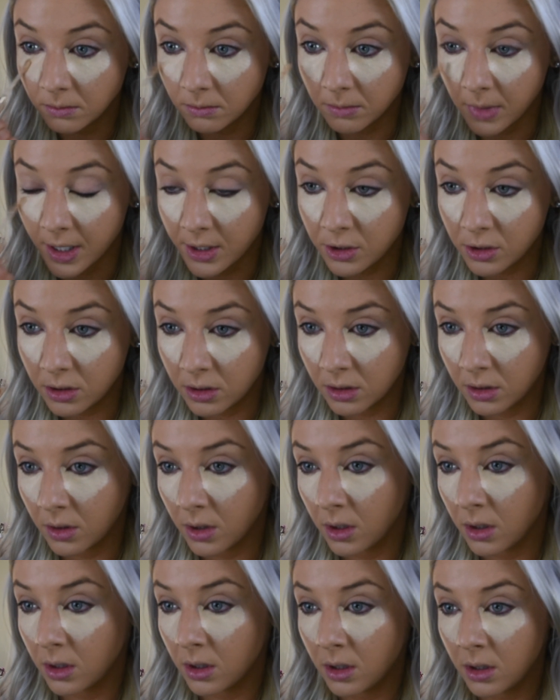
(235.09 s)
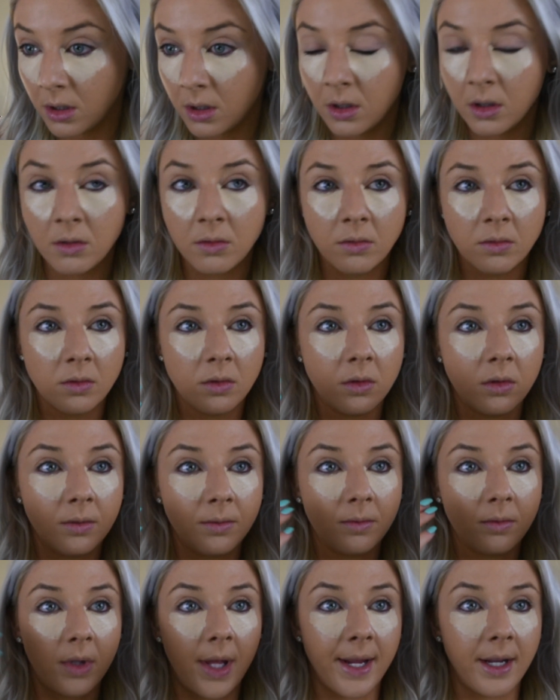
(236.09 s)
much
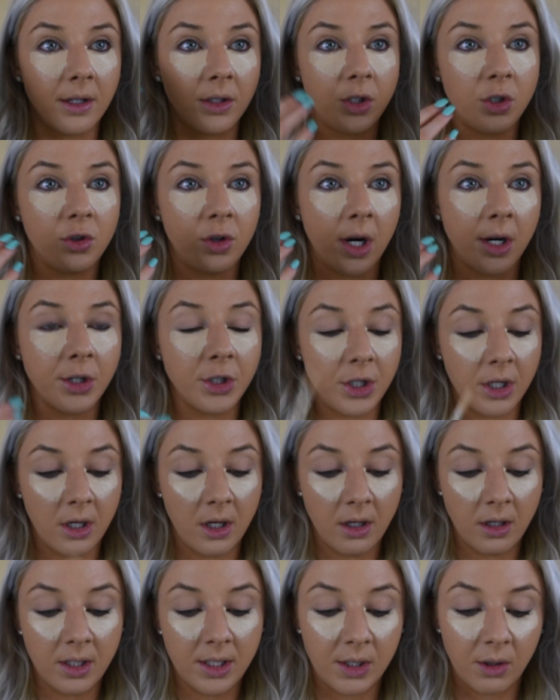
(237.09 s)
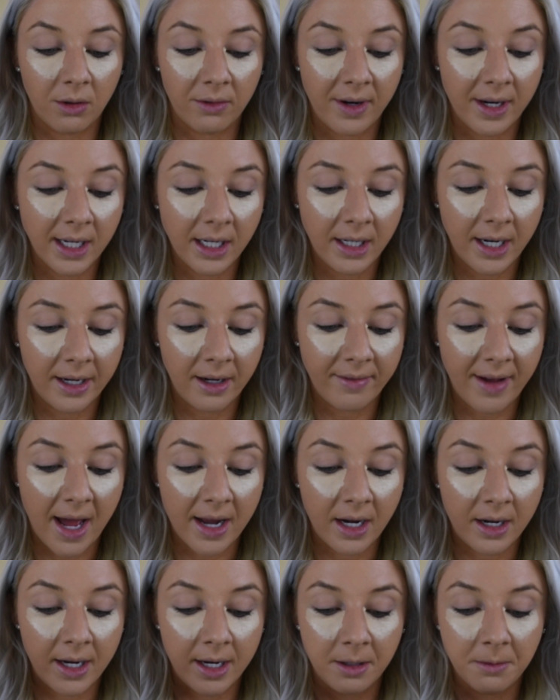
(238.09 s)
like structure, so if I can kind of
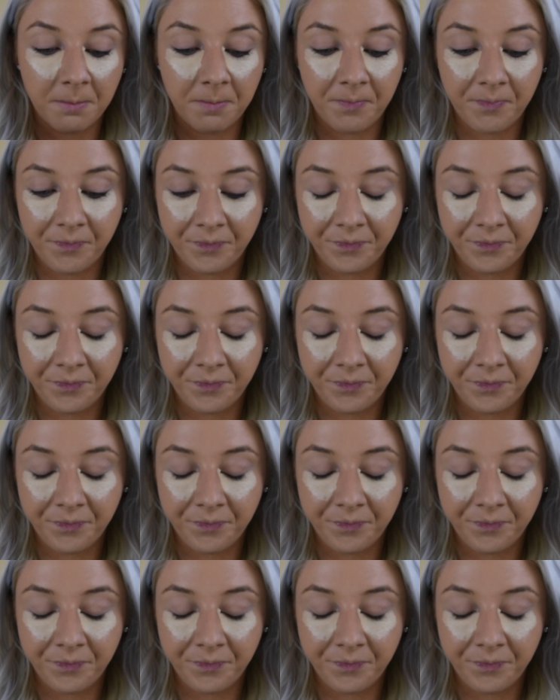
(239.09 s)
add it in.